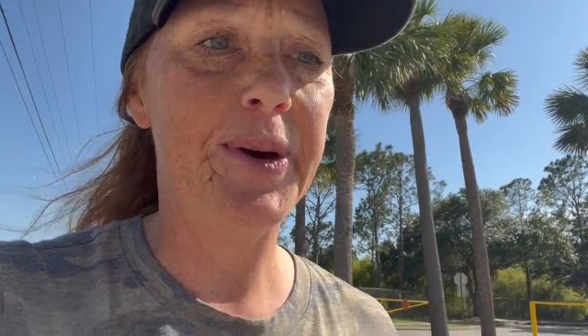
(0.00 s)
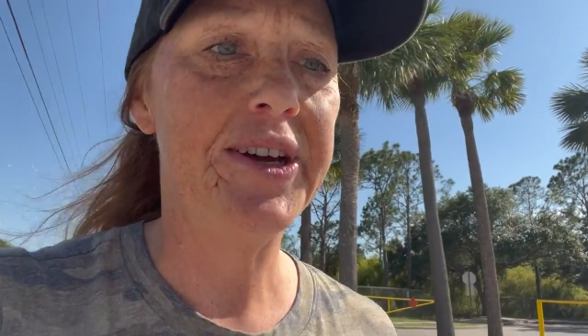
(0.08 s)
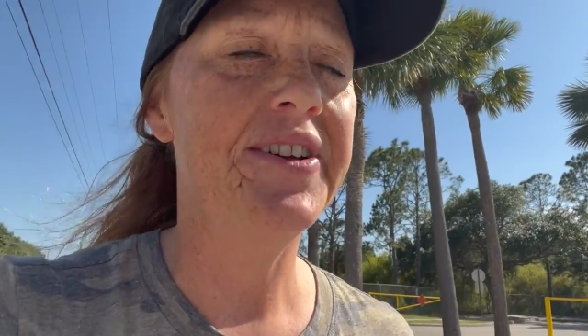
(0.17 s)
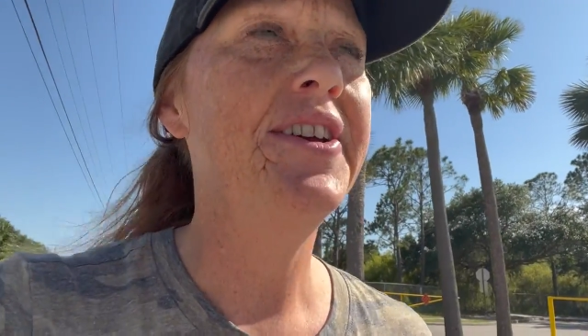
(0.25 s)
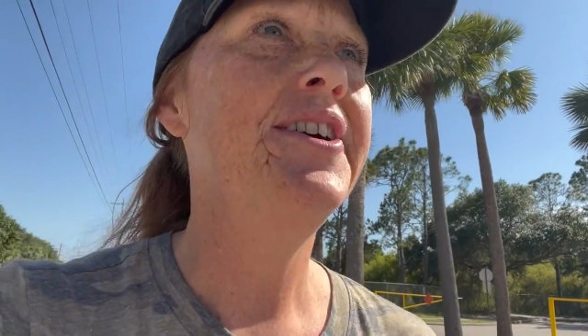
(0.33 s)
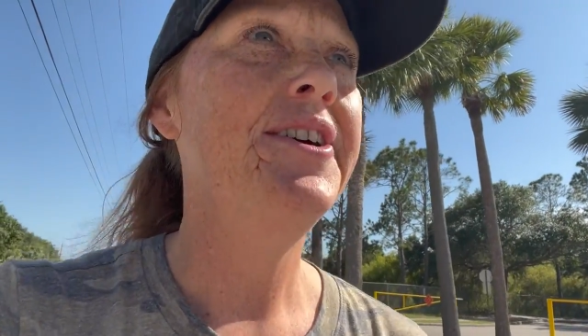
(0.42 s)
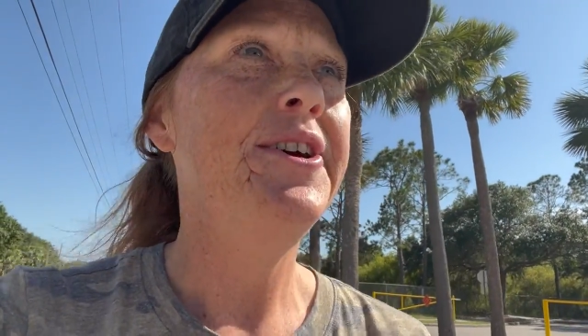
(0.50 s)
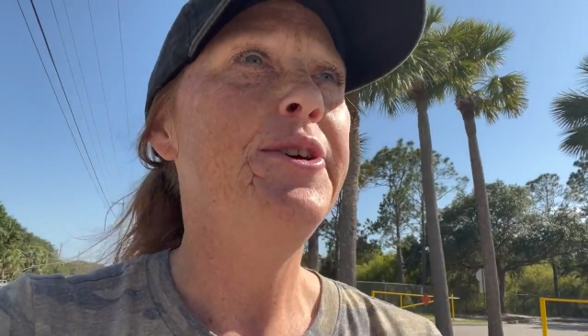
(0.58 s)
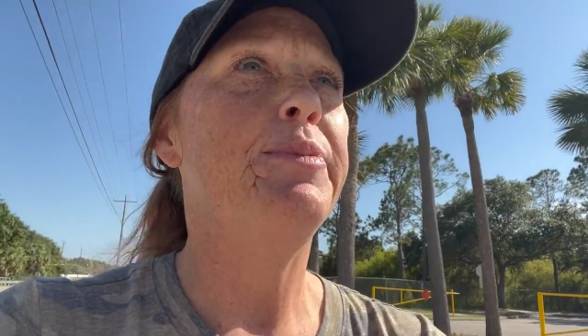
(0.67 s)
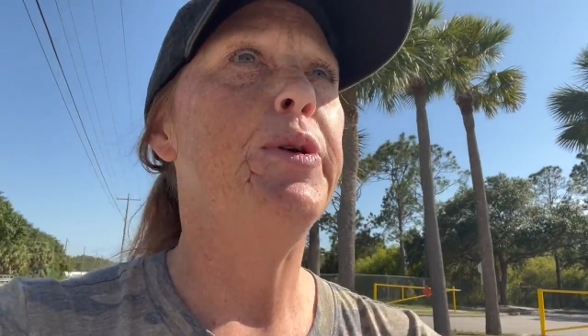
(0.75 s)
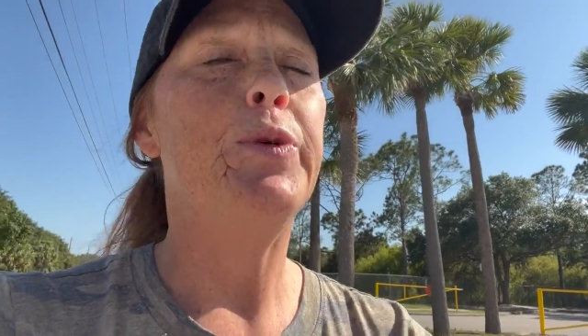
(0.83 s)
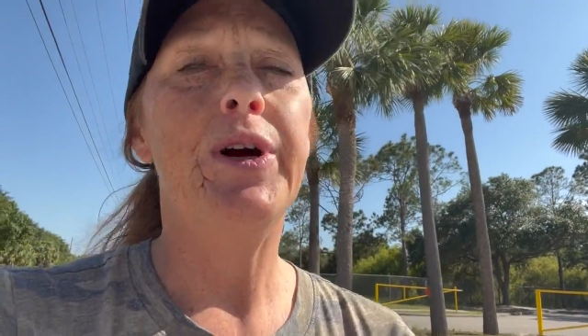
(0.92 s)
but,
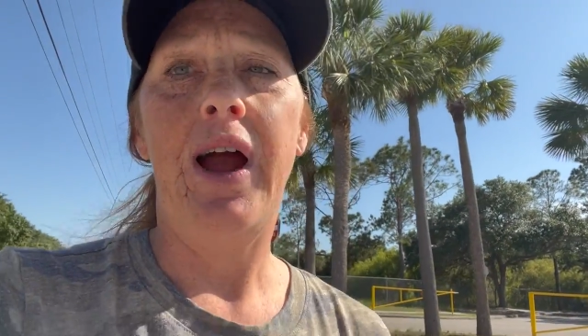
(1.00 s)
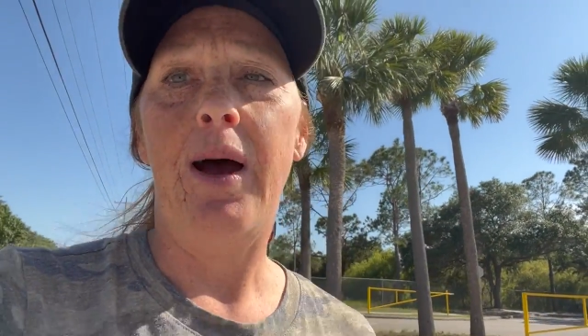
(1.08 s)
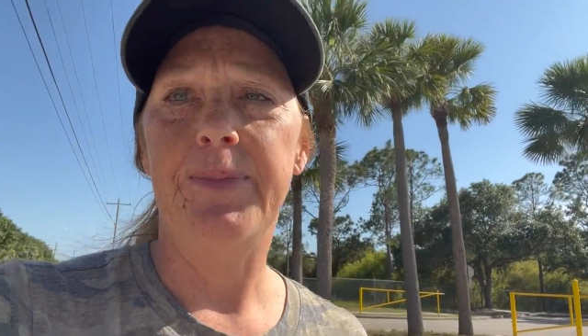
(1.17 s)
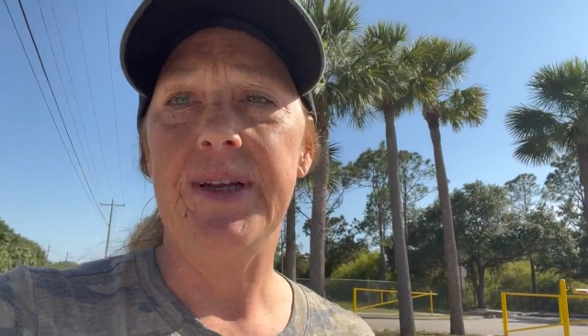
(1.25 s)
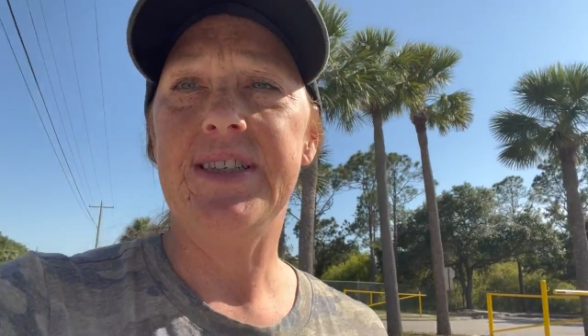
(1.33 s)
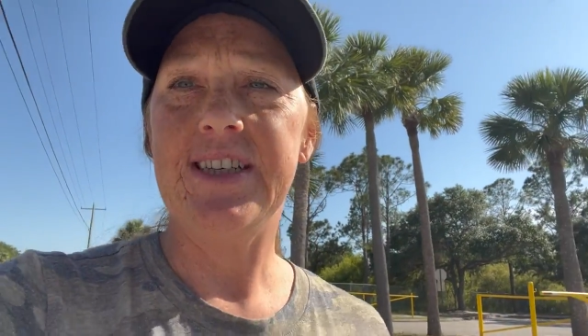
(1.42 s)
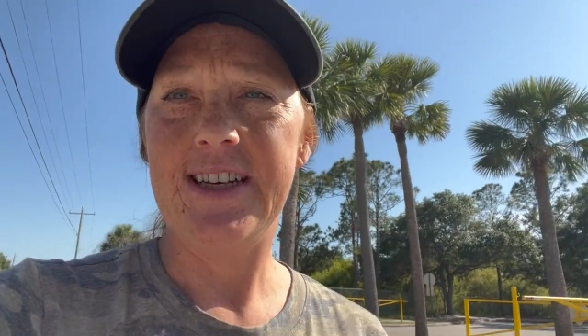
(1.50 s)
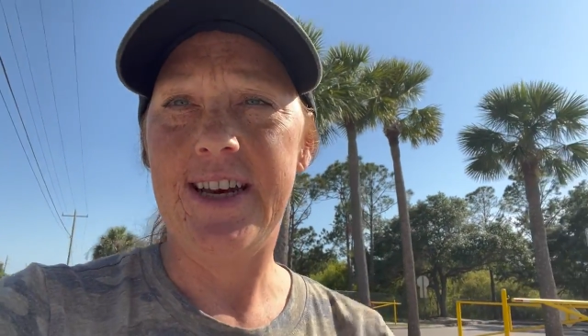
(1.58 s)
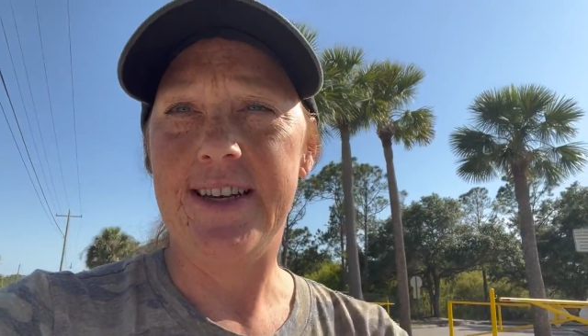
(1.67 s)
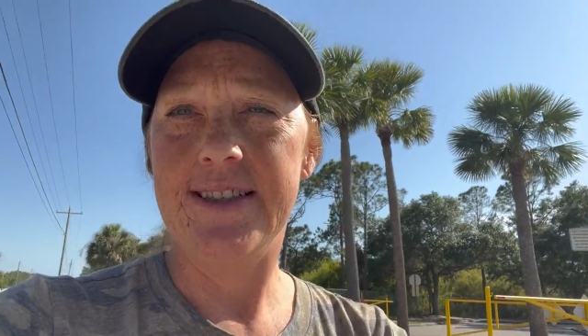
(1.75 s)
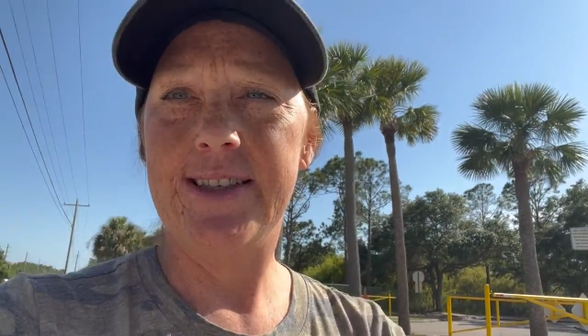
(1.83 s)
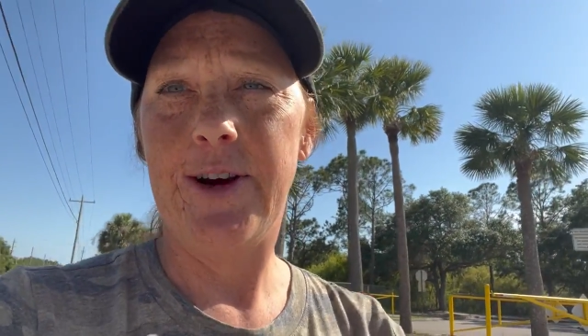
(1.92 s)
but we're happy
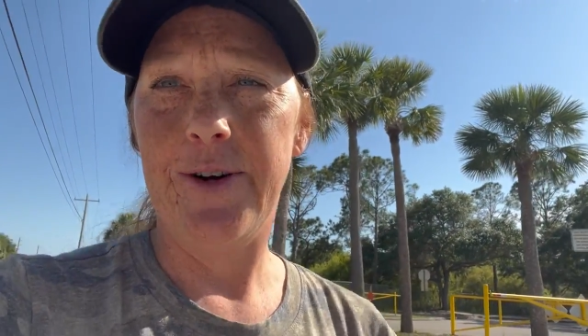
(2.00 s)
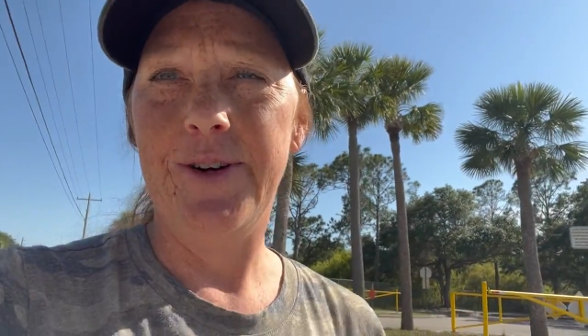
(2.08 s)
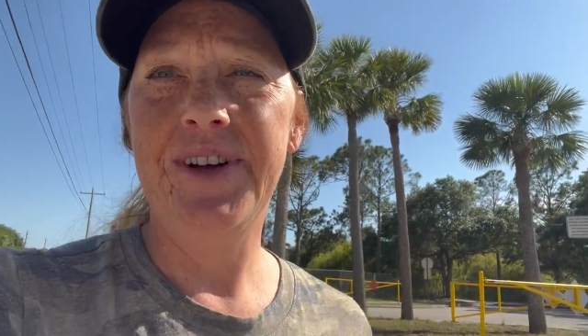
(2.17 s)
today. So